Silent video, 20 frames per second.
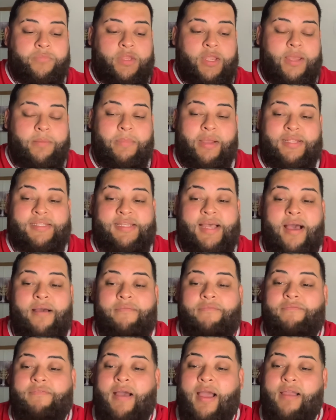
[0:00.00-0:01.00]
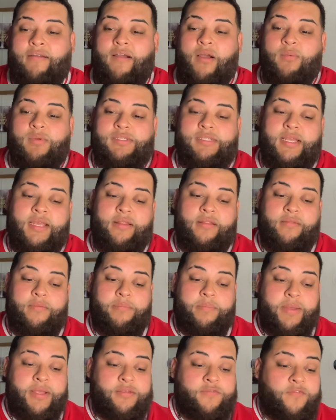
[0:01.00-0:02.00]
in my top five, I would say the
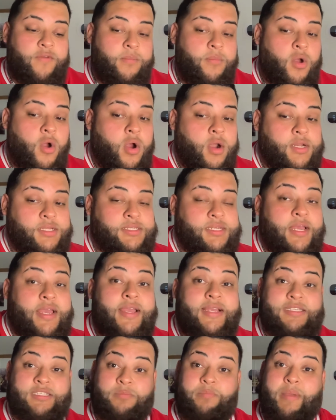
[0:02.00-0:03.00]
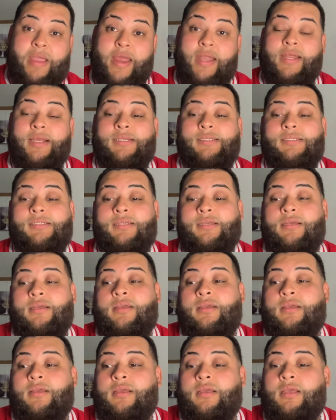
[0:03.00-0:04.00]
best female artist is Hispanics.
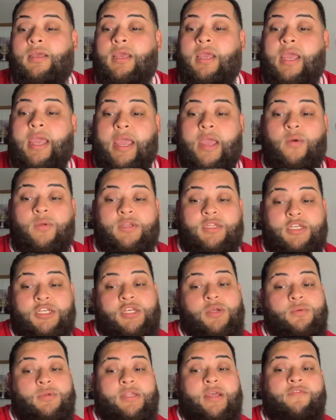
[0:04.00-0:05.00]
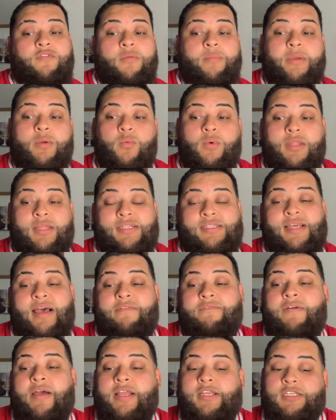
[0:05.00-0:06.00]
She would definitely be in one of the
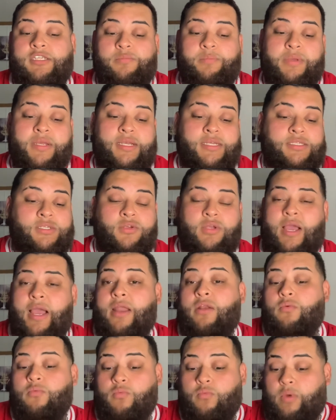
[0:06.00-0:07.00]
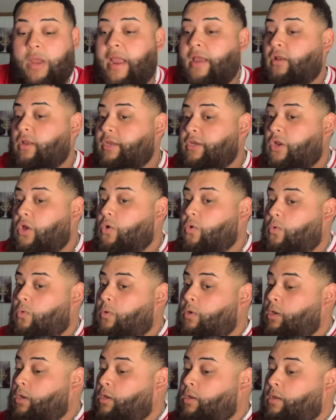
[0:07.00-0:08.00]
top five, just because Now look, I'm
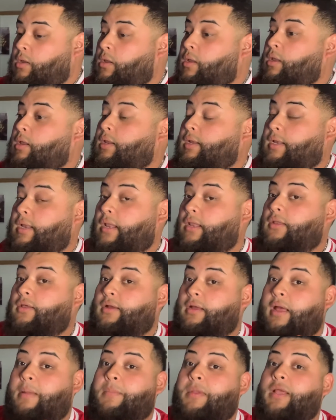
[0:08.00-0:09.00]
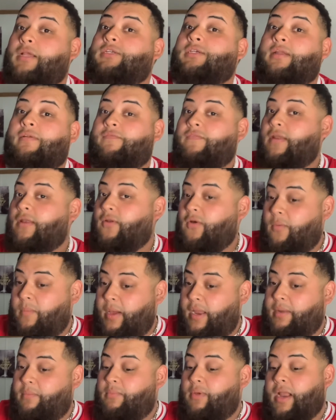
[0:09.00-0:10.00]
not trying to offend
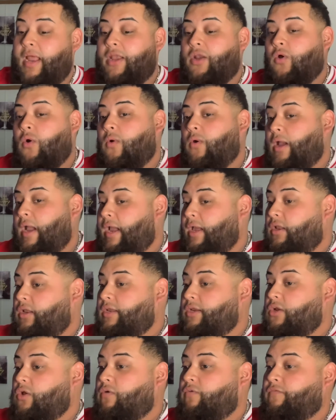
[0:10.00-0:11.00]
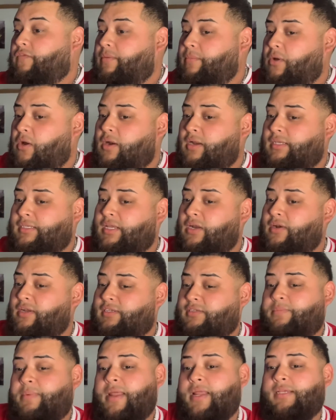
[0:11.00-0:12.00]
nobody, but I only know female artists that are
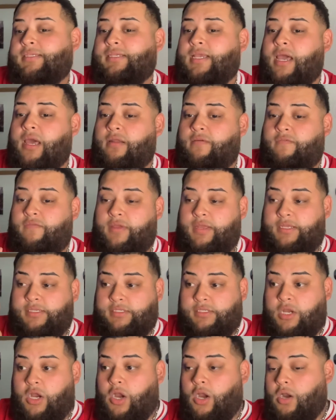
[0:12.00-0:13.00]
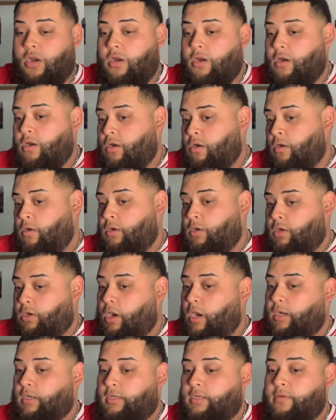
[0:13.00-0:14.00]
Hispanics out of, it's her,
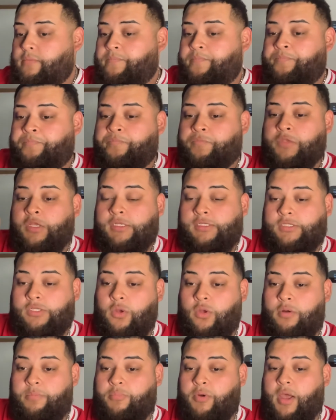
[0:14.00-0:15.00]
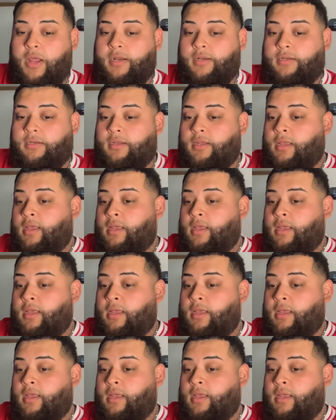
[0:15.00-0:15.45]
Karlaaa, Snow the Product,